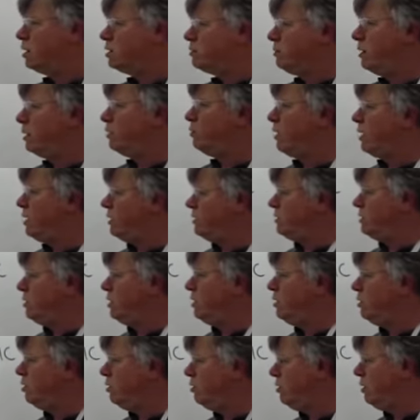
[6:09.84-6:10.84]
So here's my
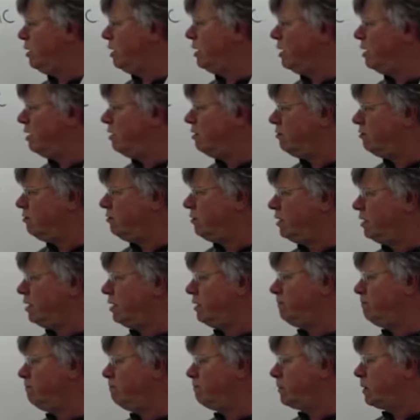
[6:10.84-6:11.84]
ratio
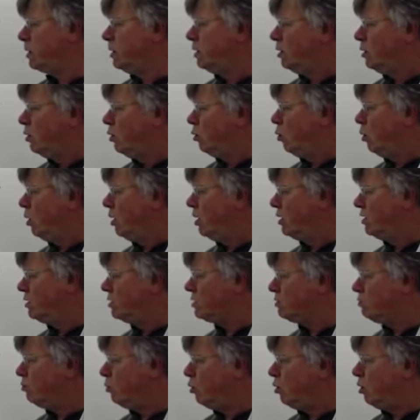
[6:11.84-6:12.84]
of
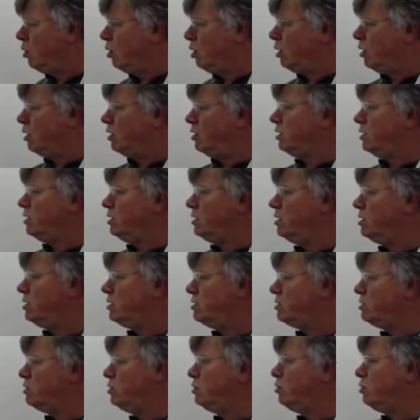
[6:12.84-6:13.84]
1 s'more
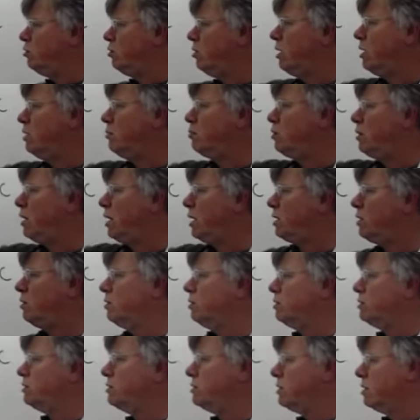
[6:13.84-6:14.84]
is 2 graham
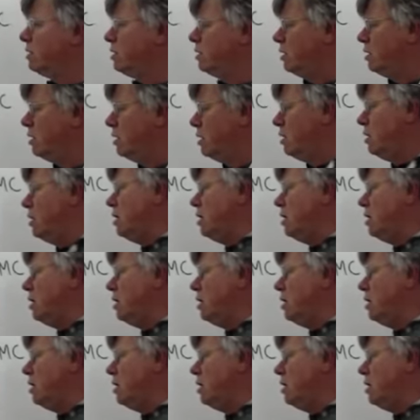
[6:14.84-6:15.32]
crackers.